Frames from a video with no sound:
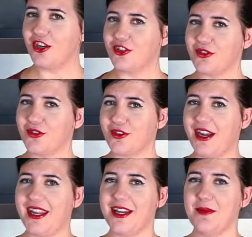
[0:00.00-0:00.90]

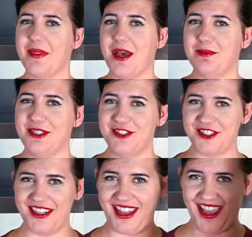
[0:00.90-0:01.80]
crank up that
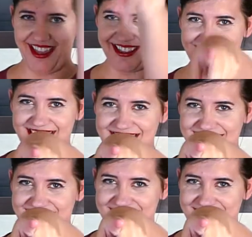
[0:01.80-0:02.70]
music, and
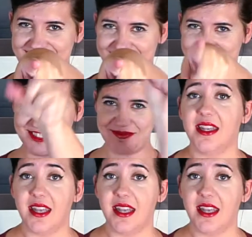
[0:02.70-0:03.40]
let's get cooking.